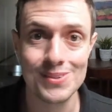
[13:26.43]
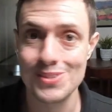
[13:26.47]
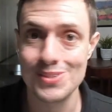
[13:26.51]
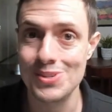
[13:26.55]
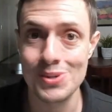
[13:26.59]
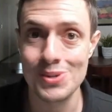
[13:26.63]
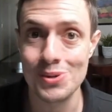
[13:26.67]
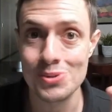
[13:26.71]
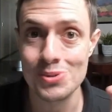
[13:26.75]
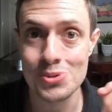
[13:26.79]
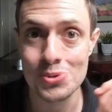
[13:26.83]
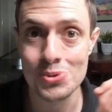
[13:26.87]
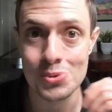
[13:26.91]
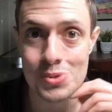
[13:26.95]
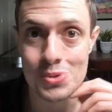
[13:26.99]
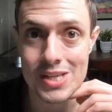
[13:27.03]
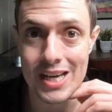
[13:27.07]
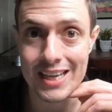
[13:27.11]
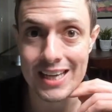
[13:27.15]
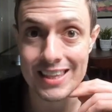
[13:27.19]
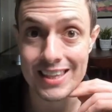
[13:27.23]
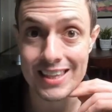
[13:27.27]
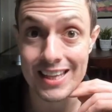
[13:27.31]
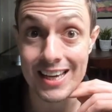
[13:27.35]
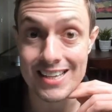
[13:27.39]
you know, tools
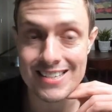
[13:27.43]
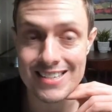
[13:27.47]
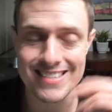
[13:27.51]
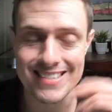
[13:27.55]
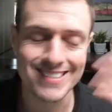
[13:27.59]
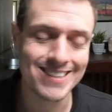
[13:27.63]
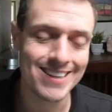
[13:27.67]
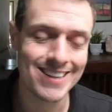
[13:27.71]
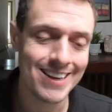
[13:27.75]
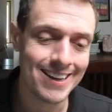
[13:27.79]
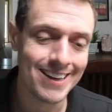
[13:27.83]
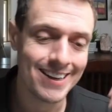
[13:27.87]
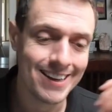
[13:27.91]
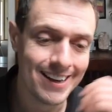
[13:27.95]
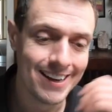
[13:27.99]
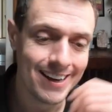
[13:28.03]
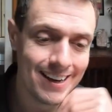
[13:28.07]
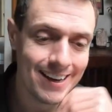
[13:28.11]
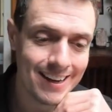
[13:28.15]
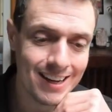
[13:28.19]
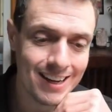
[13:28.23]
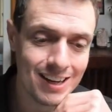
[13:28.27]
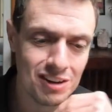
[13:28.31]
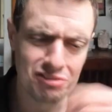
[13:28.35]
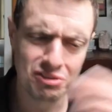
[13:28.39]
like this.
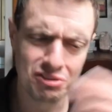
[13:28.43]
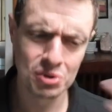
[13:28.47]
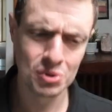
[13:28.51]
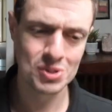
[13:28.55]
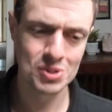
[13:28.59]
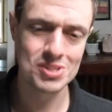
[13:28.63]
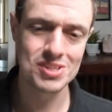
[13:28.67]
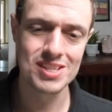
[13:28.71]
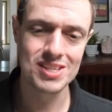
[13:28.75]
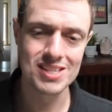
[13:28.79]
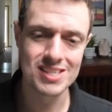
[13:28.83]
Uh, of course,